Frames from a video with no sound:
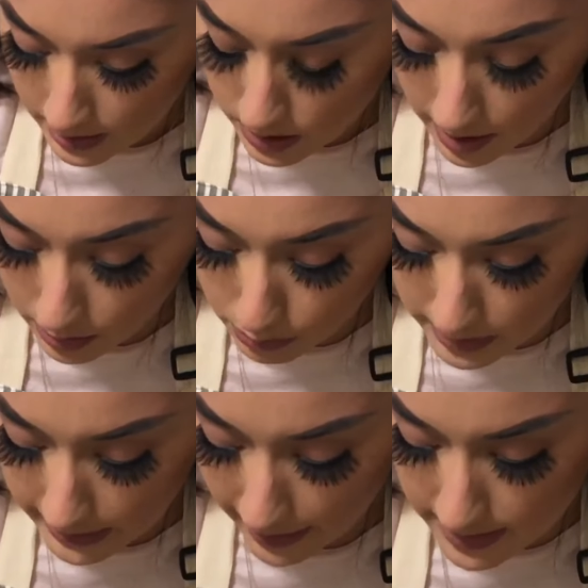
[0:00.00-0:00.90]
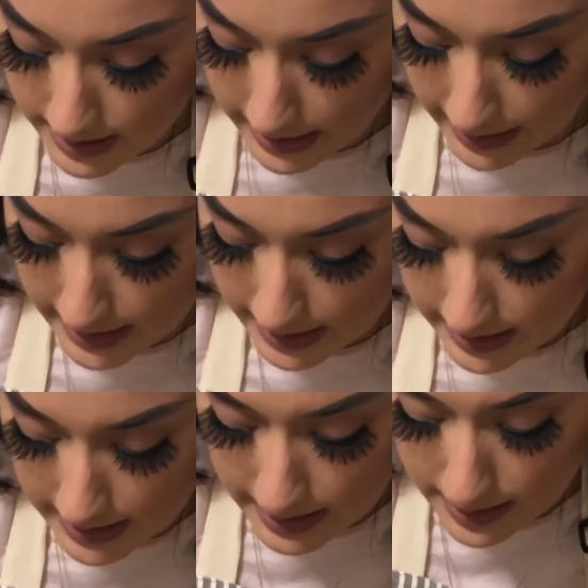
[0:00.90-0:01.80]
So I don't really have to taste
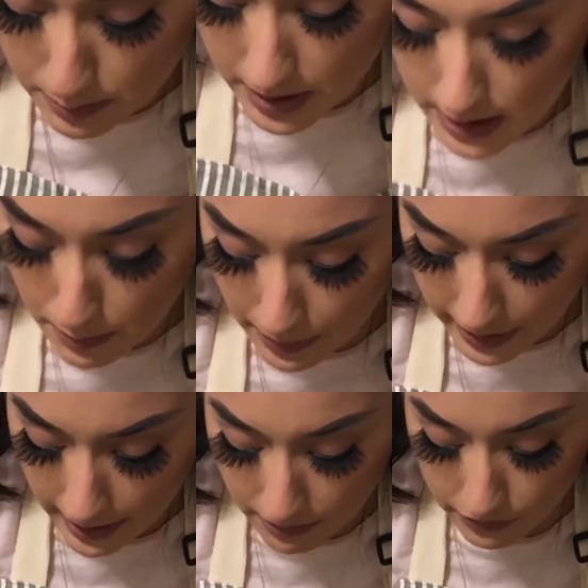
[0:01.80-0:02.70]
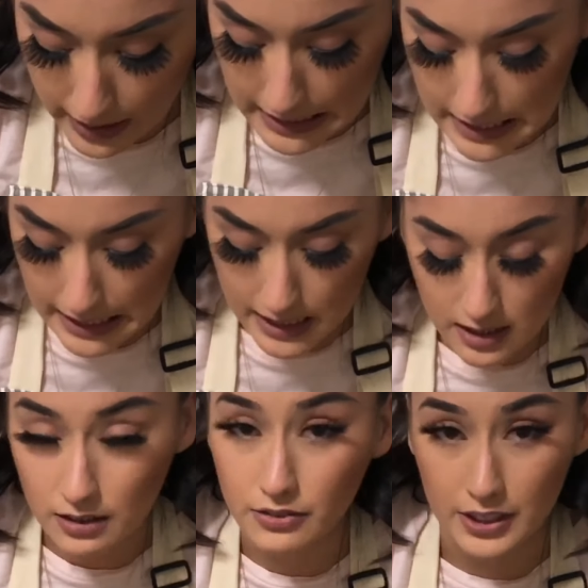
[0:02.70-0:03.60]
test it as much, but if this is
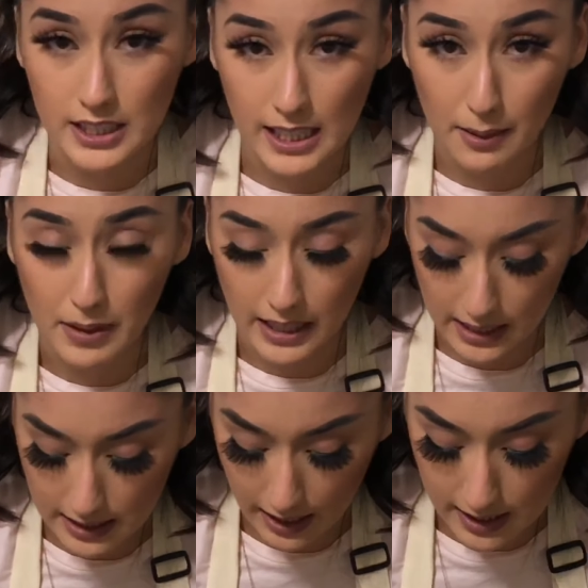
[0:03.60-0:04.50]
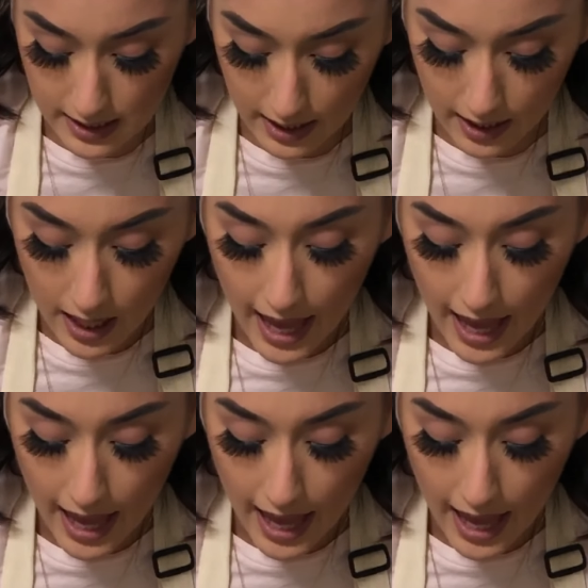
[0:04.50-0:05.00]
your first time making salsa,